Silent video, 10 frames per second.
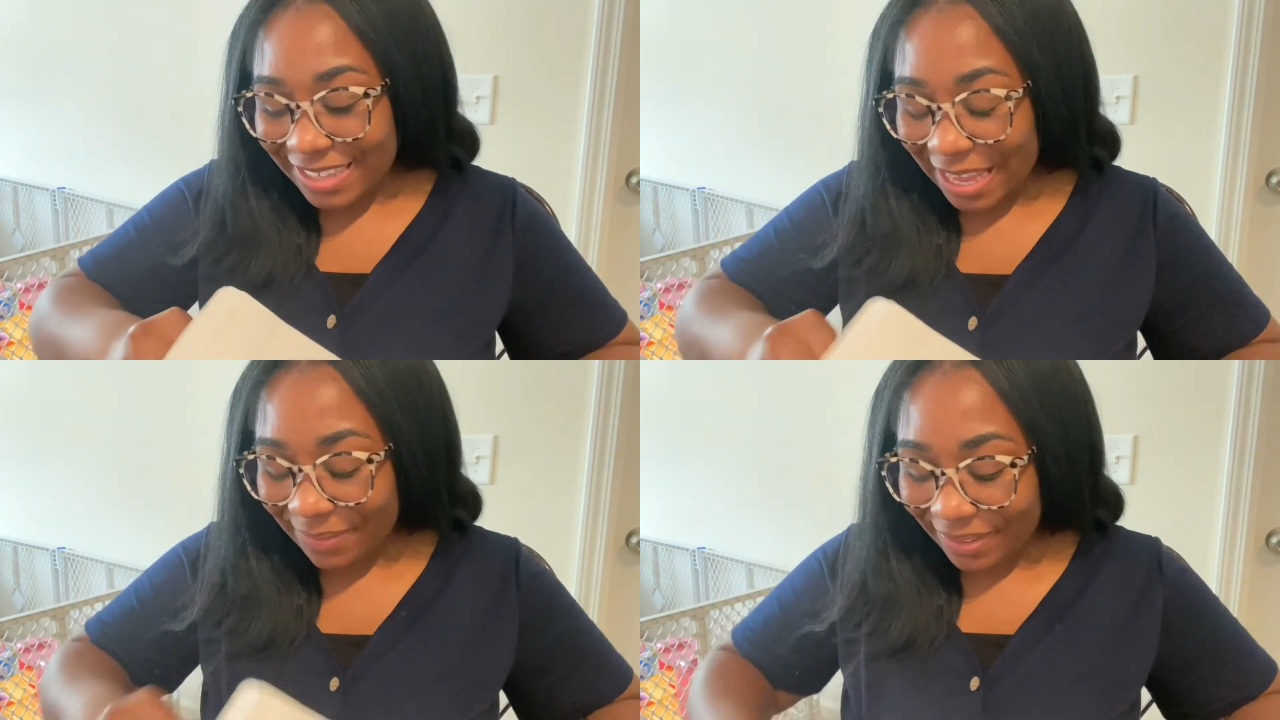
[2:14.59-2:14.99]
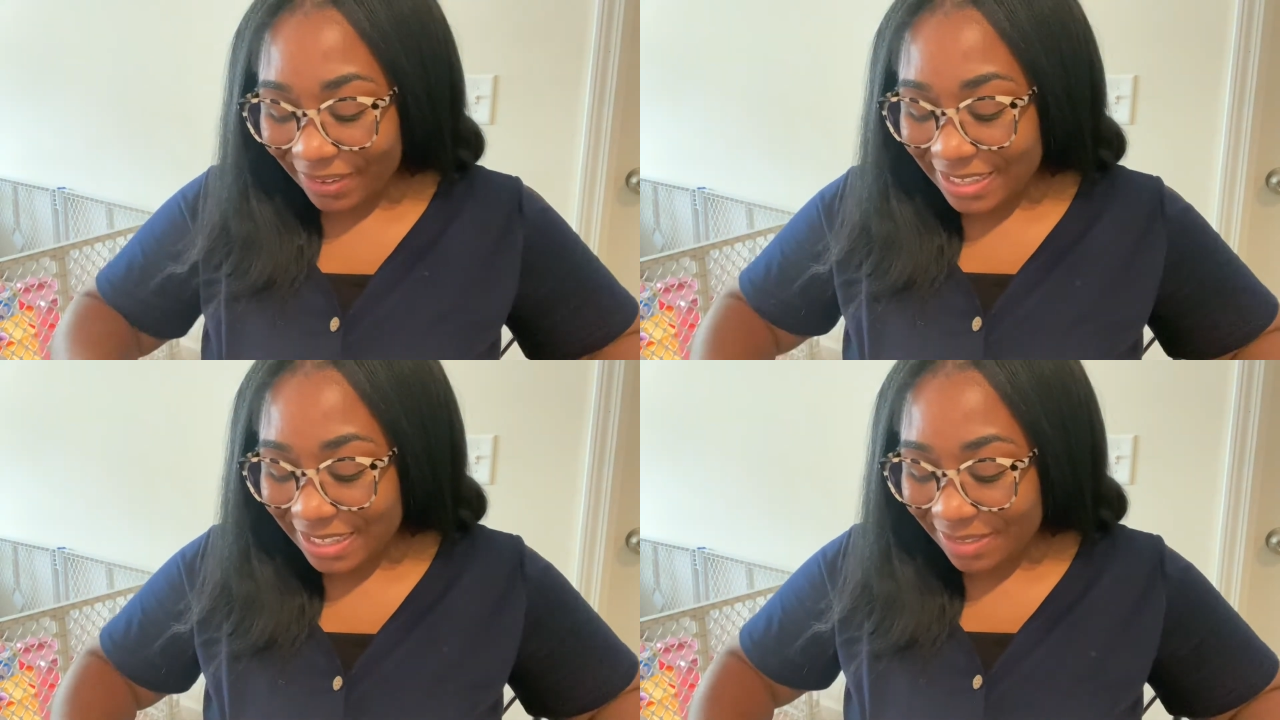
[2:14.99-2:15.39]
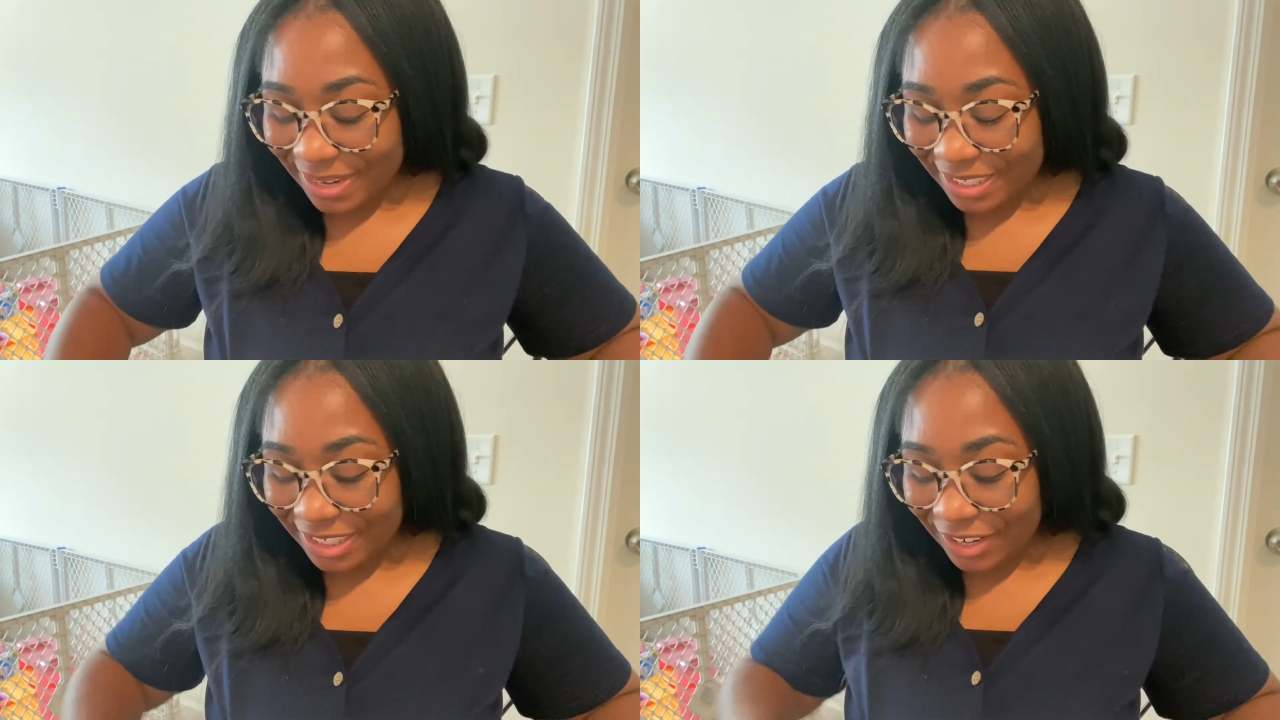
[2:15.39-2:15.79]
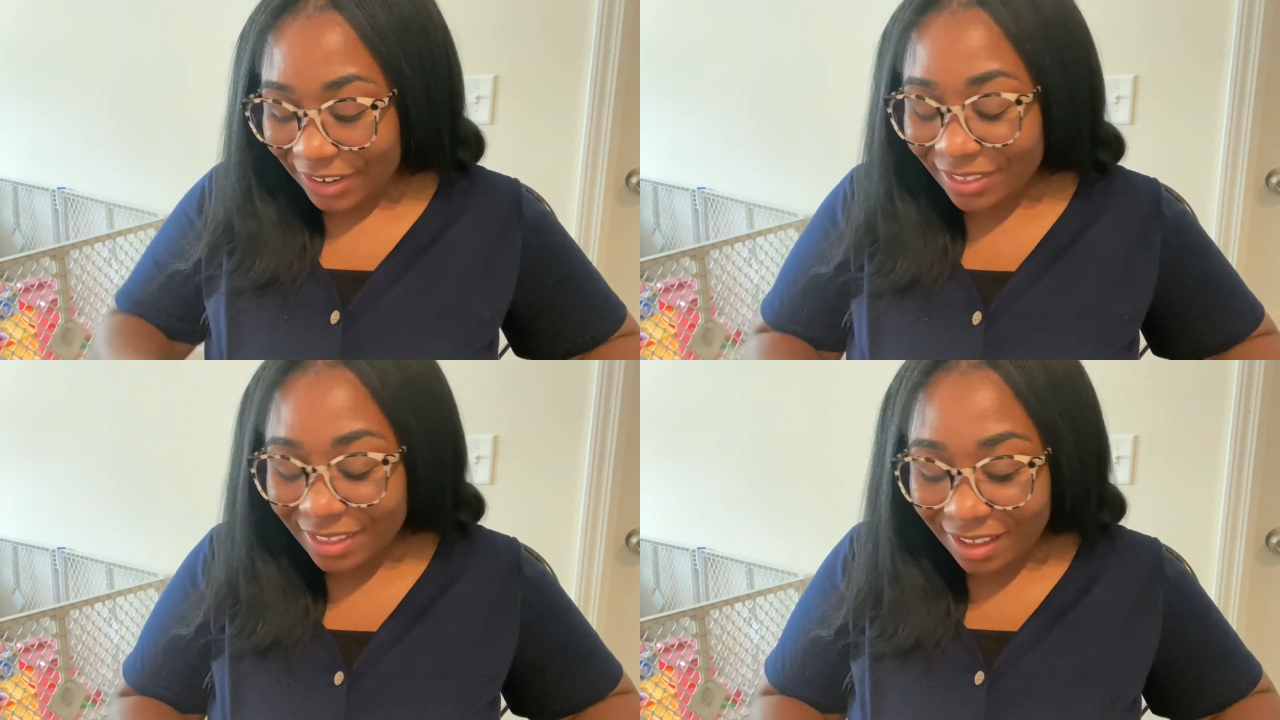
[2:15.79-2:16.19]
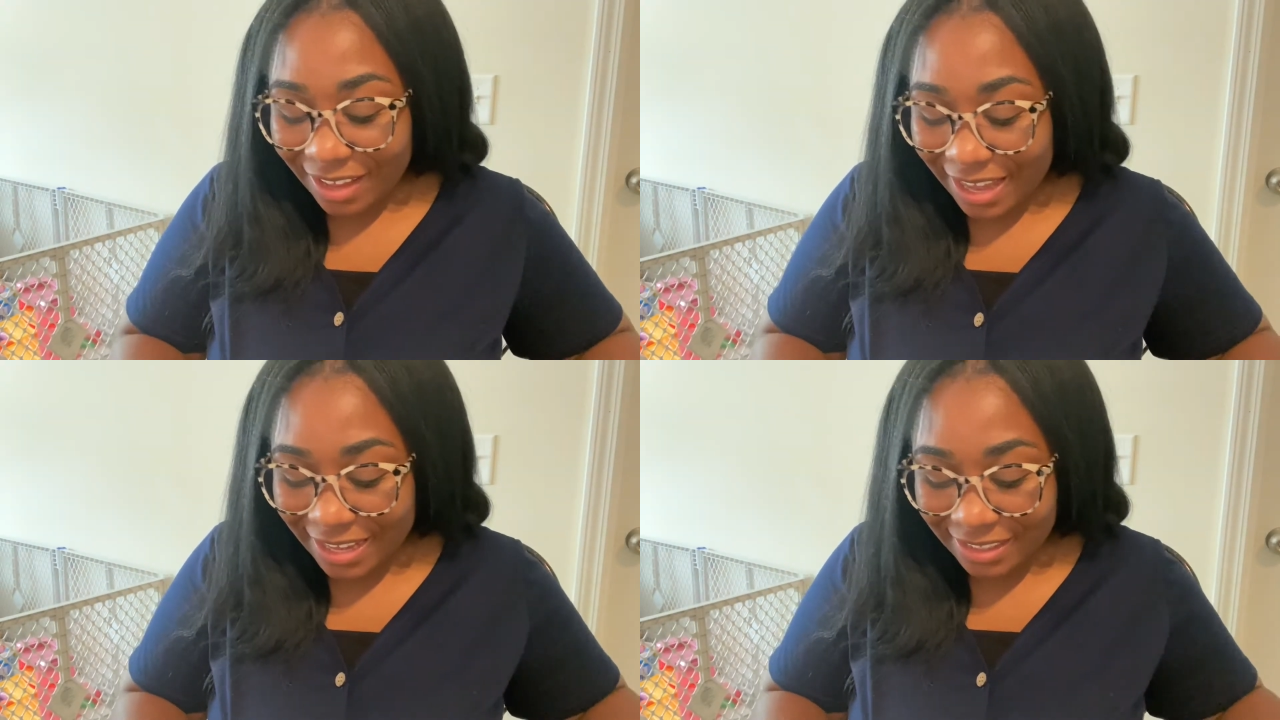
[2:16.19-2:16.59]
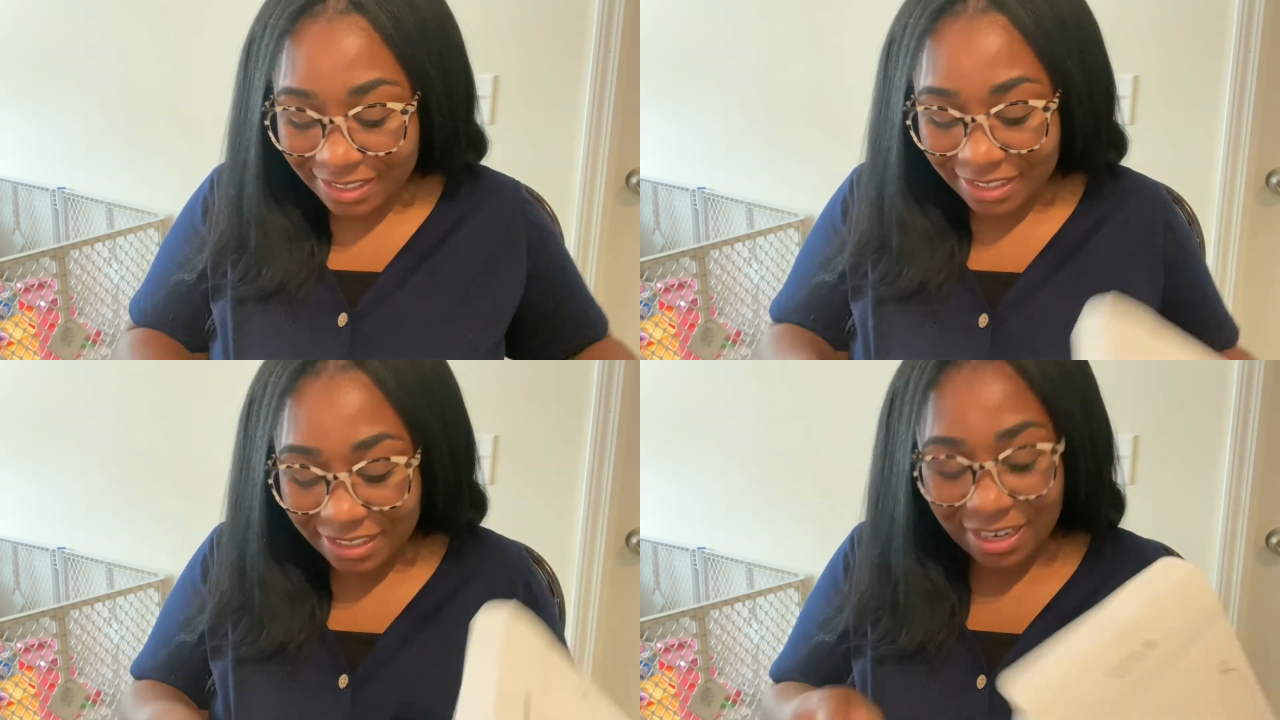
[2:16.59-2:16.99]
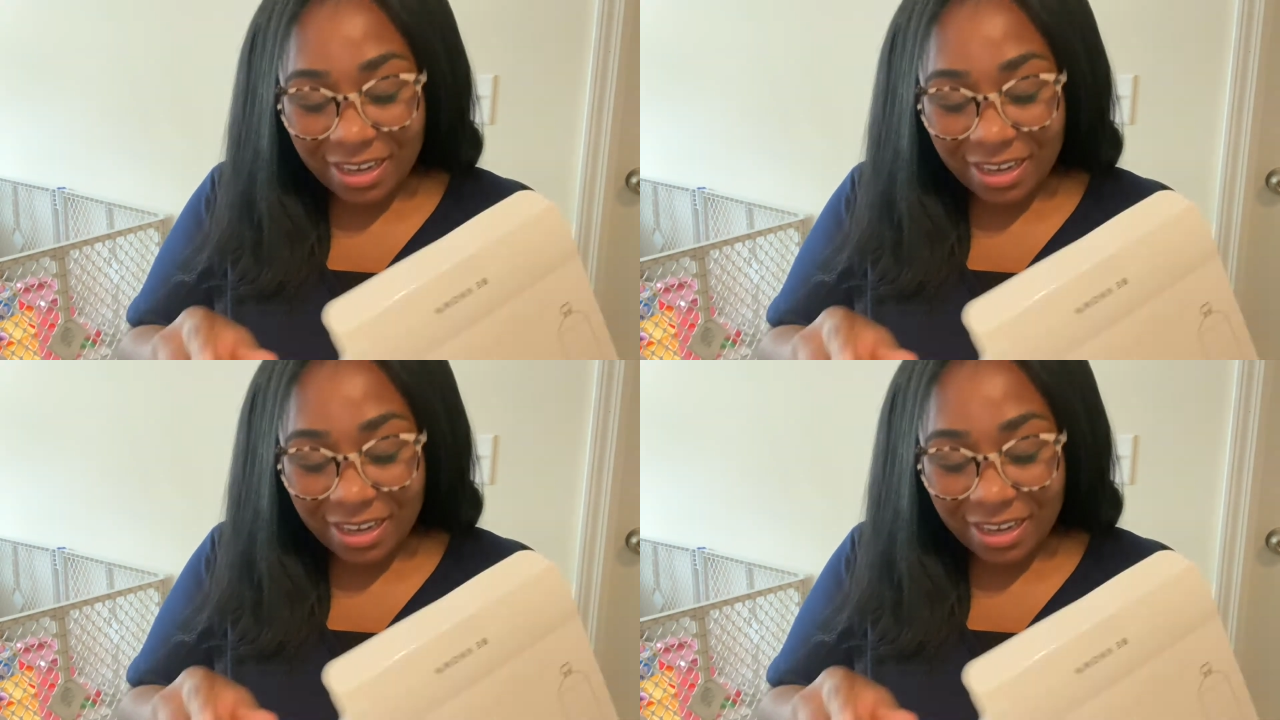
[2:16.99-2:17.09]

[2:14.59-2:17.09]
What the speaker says: Ava Grace is finishing her lunch.